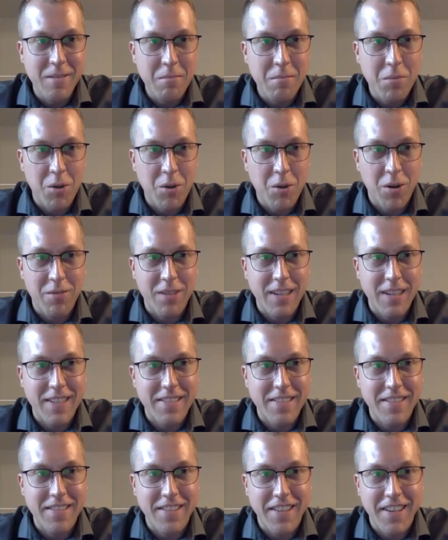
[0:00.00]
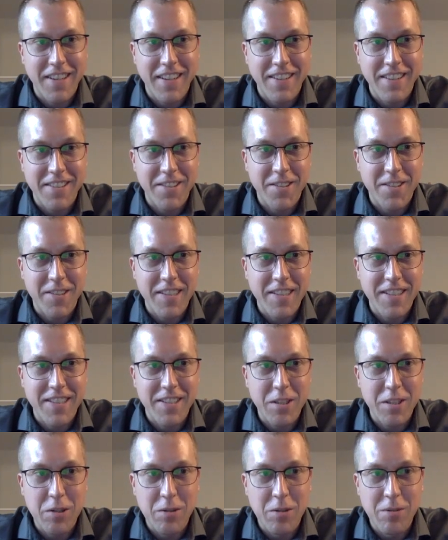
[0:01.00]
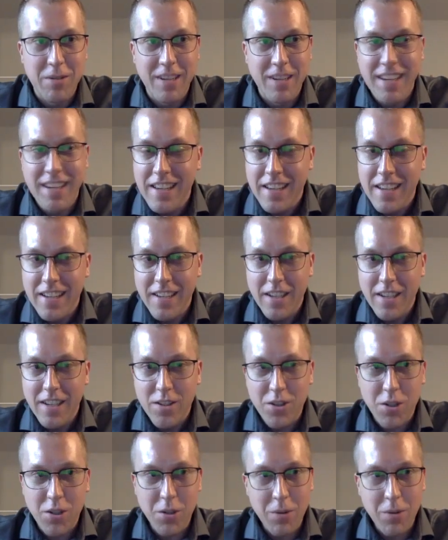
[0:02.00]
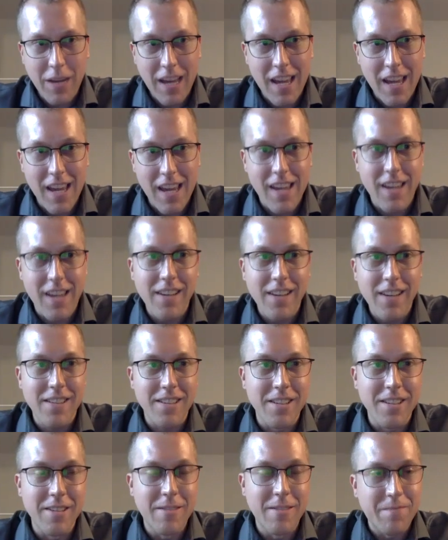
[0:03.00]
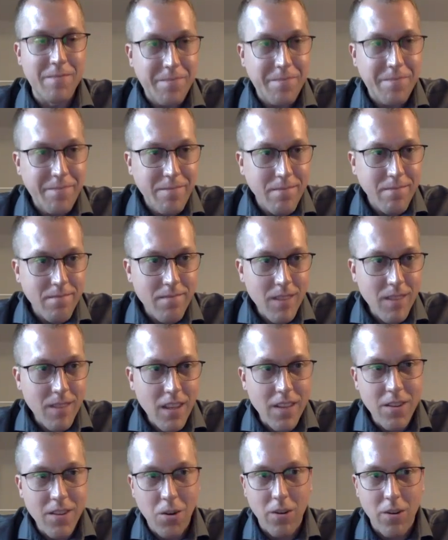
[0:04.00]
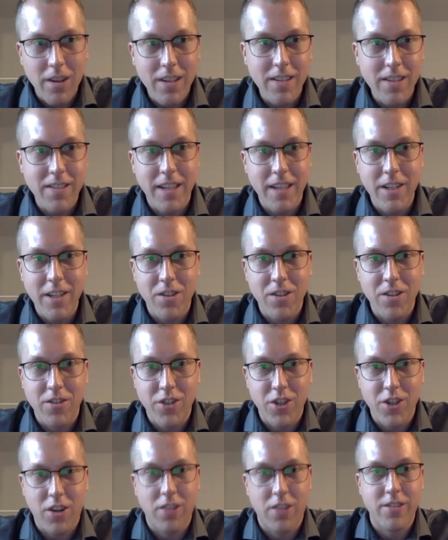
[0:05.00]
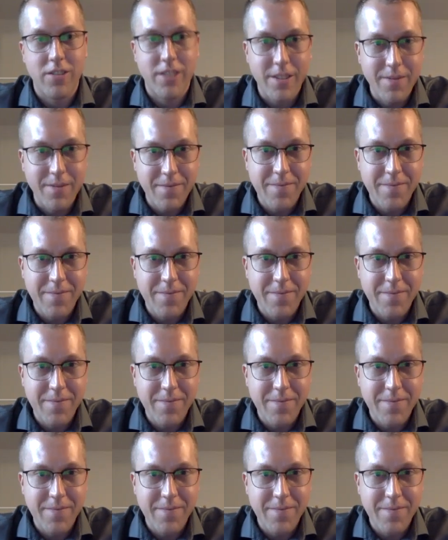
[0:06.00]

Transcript: Perfect. All right, let's go on to 2A, the organizational chart.